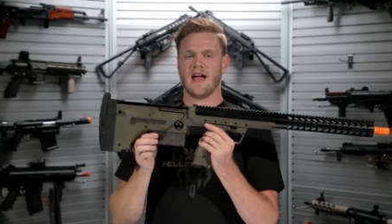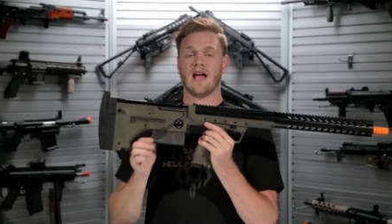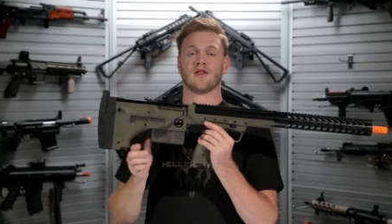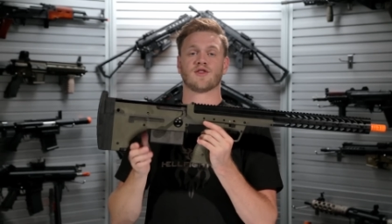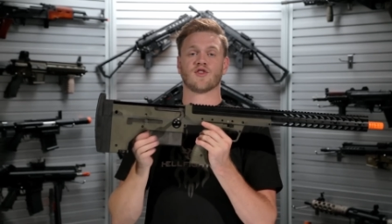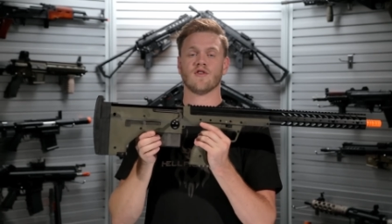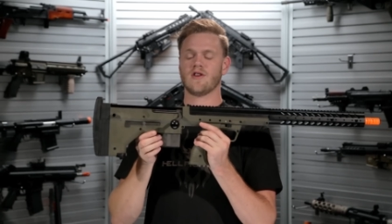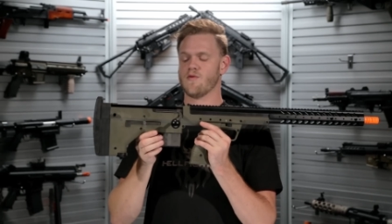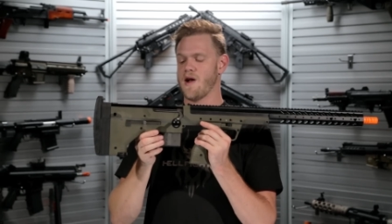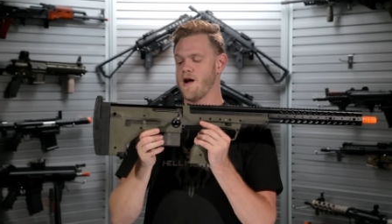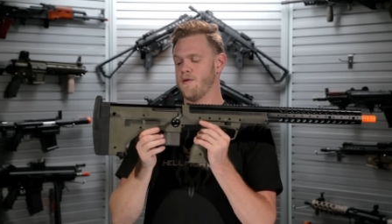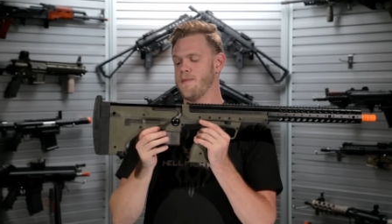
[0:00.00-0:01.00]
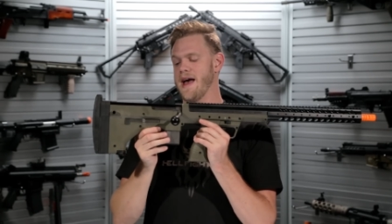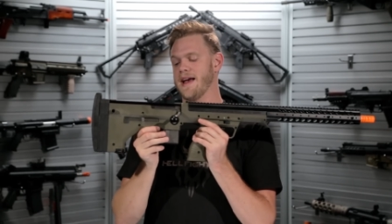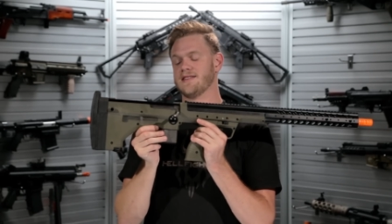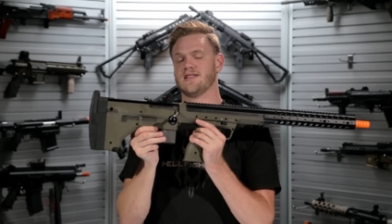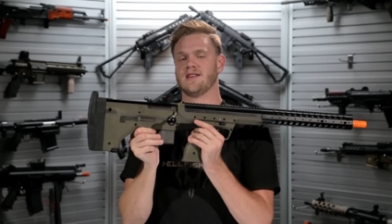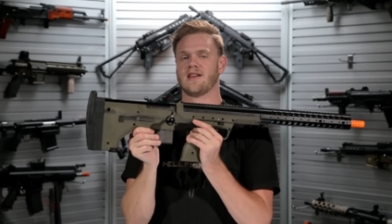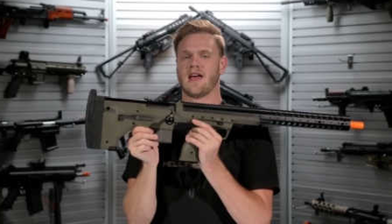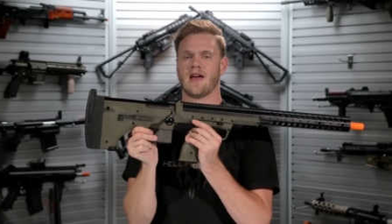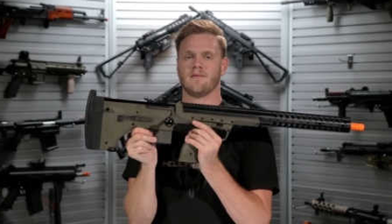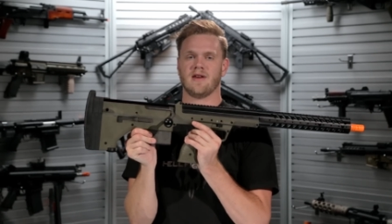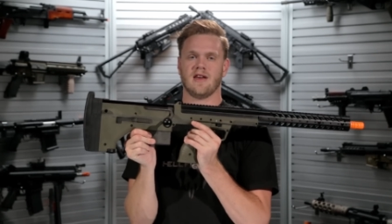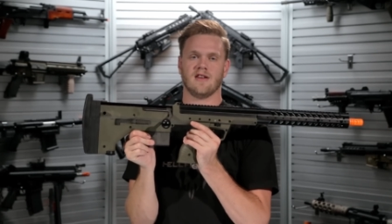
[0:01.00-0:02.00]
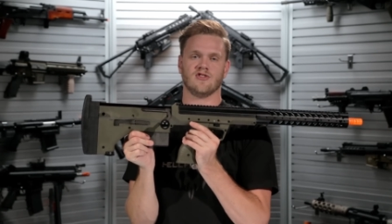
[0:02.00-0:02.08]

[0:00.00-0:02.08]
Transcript: A 30 round magazine can be